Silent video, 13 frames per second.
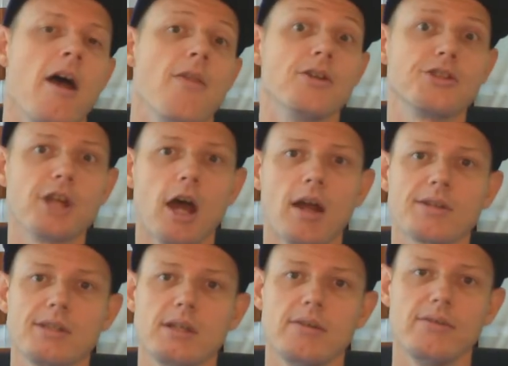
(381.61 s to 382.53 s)
There's
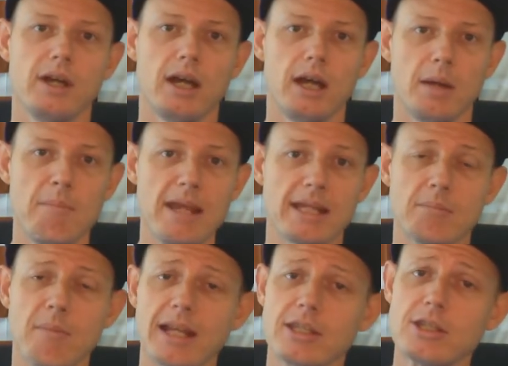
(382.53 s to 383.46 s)
talks of
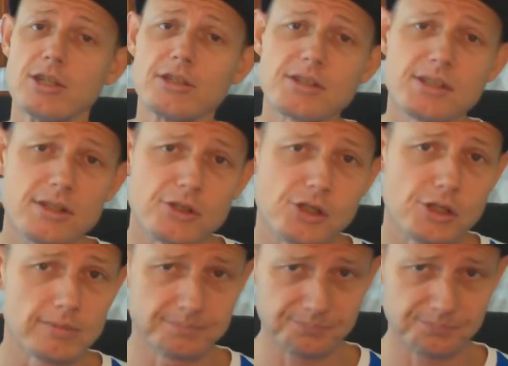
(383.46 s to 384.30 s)
making Mike Yurcich